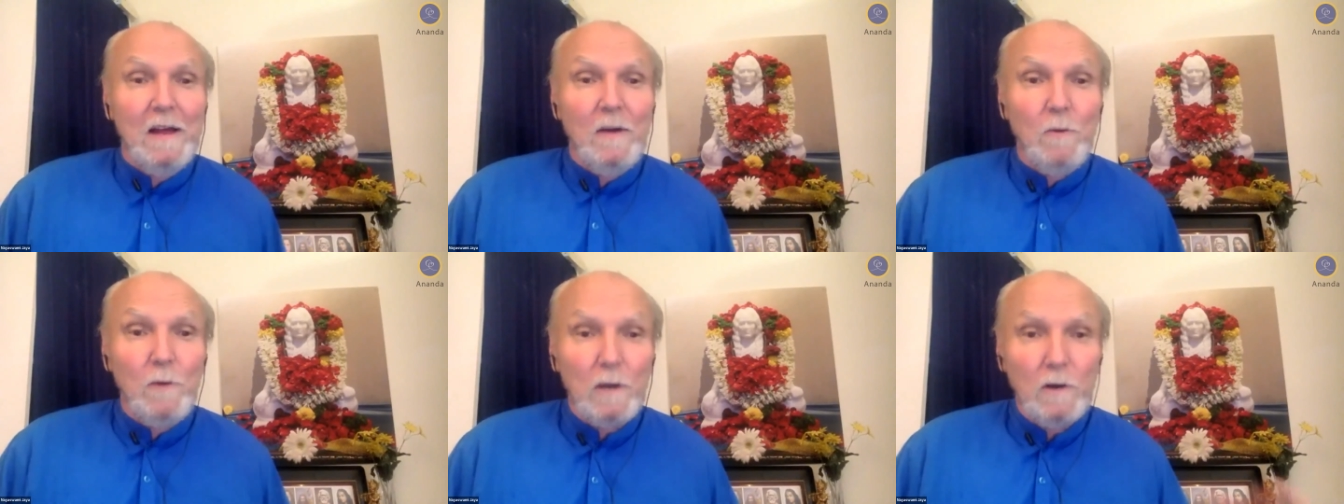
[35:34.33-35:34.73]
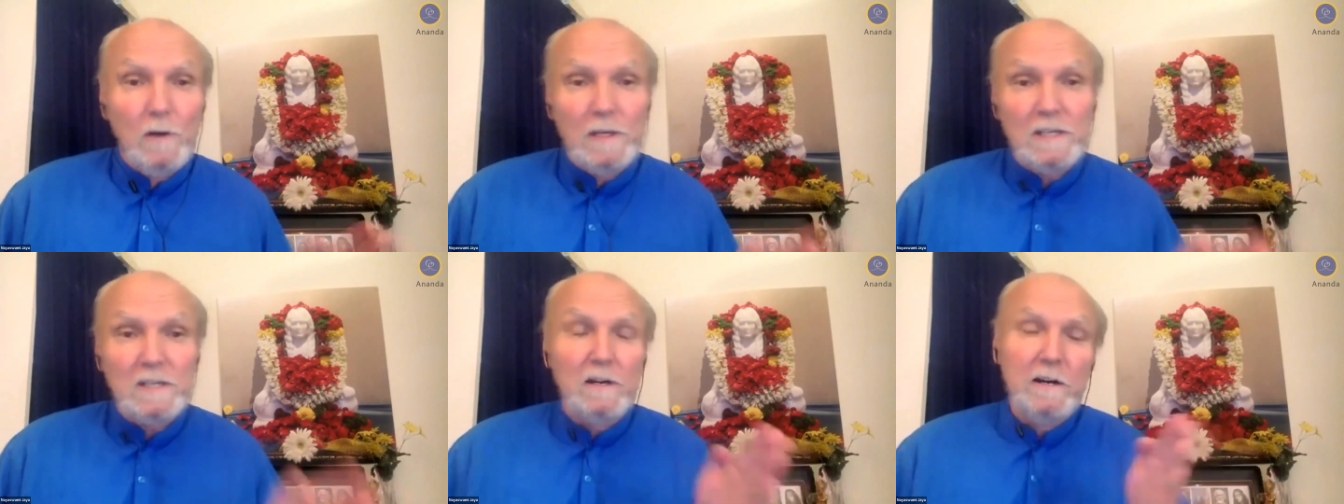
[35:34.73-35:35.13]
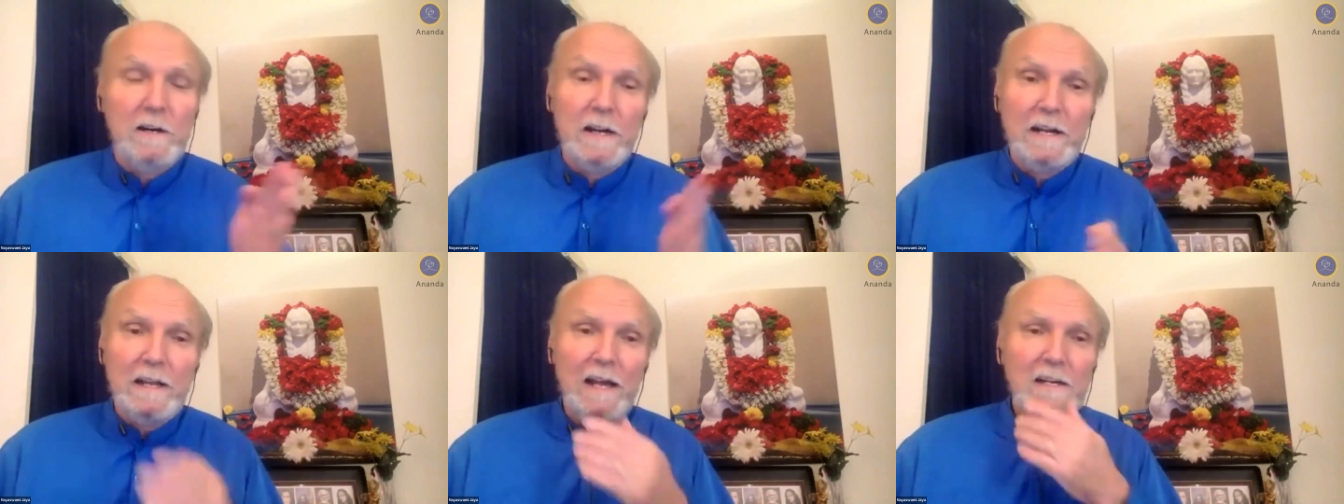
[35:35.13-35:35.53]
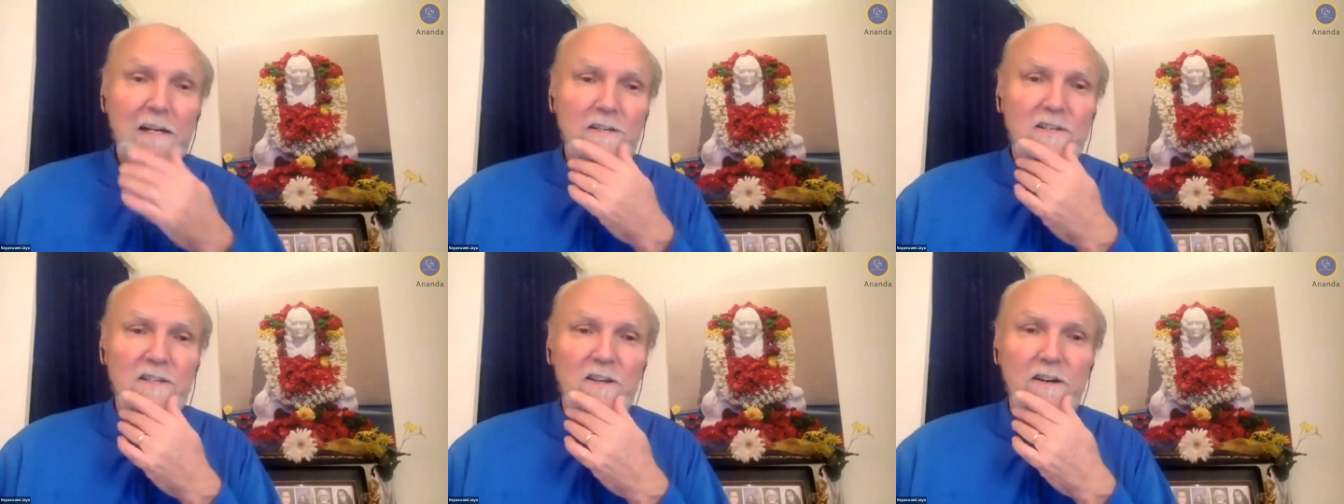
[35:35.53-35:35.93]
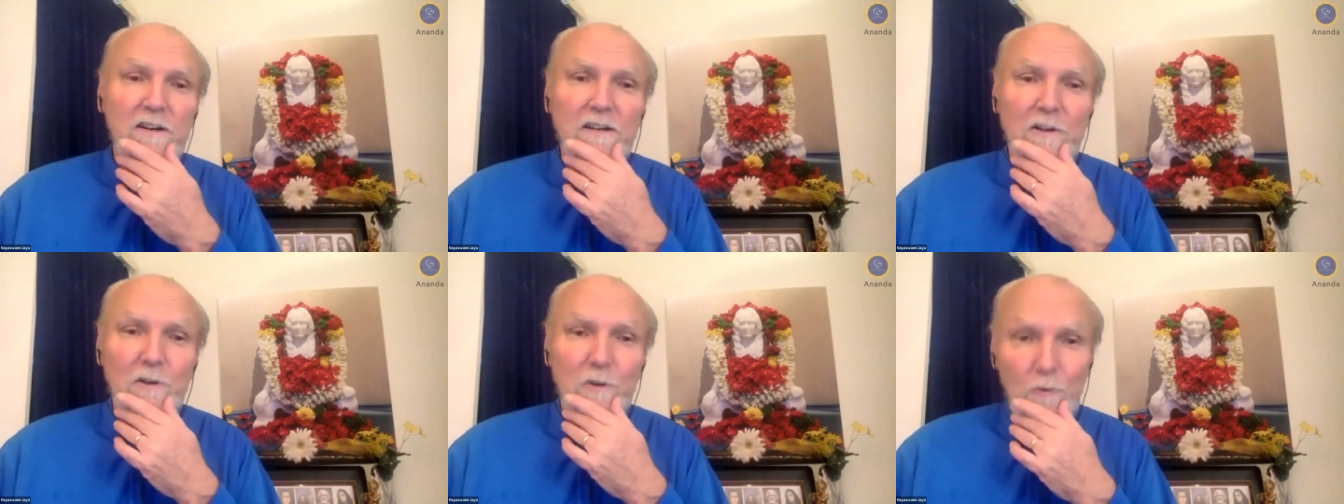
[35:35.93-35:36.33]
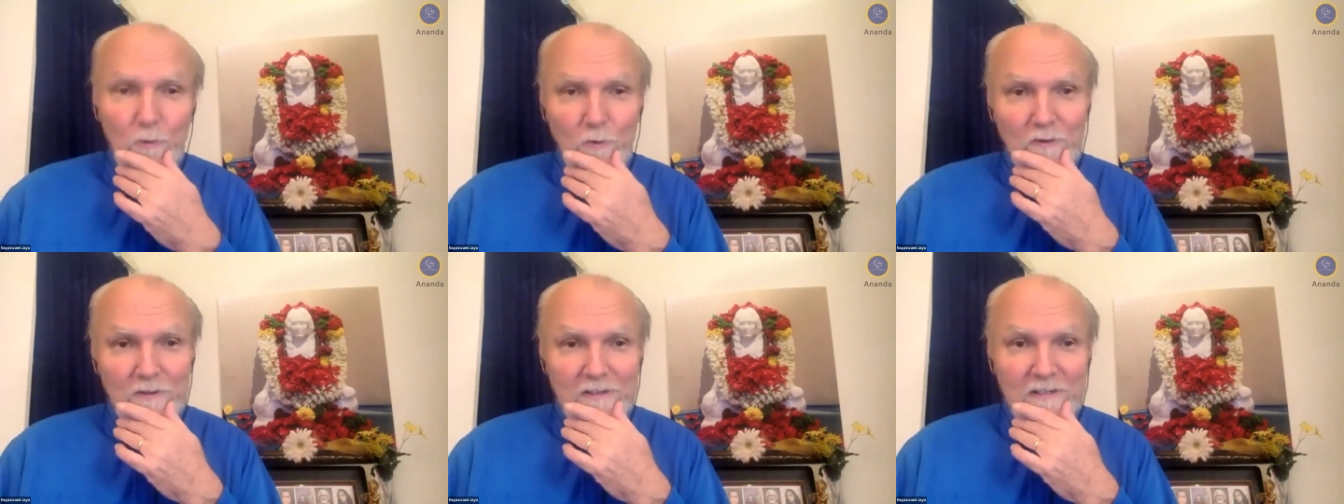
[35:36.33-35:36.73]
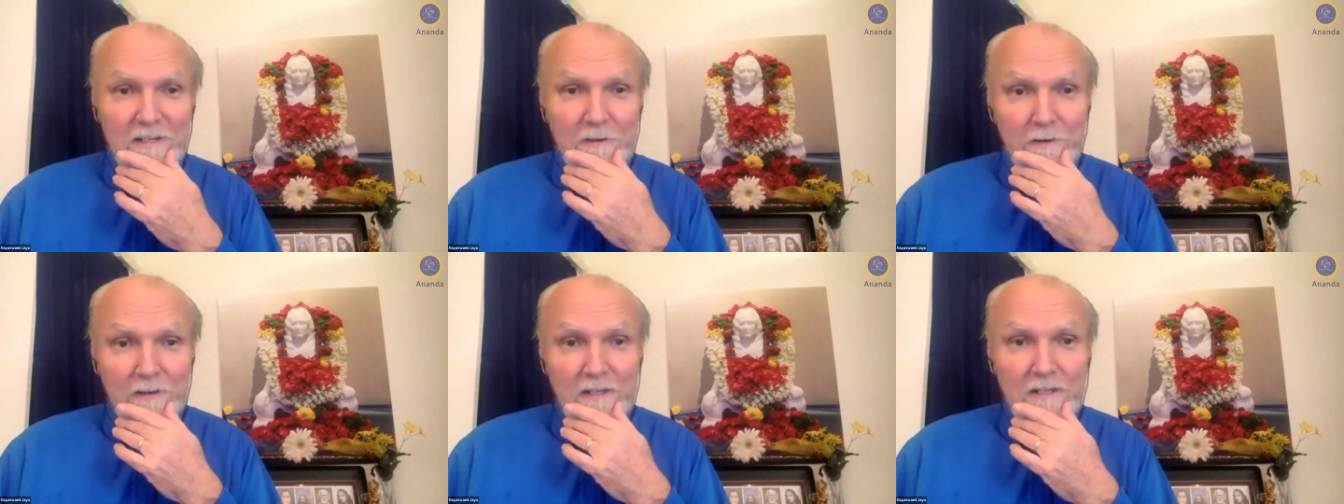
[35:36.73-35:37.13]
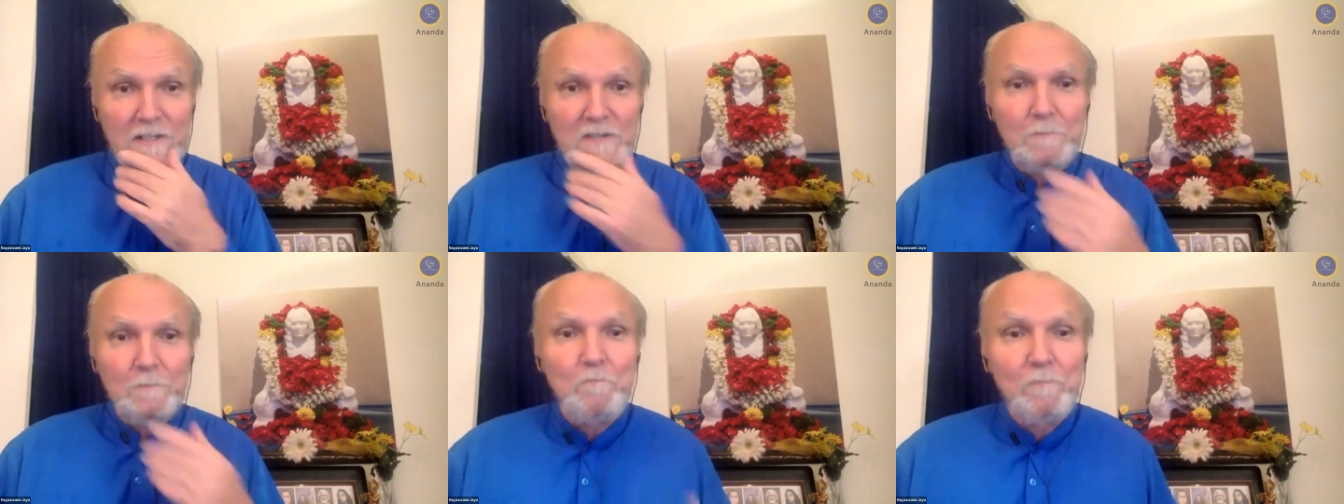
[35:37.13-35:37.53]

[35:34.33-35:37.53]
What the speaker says: we're going to start. And I'd like to start a new series.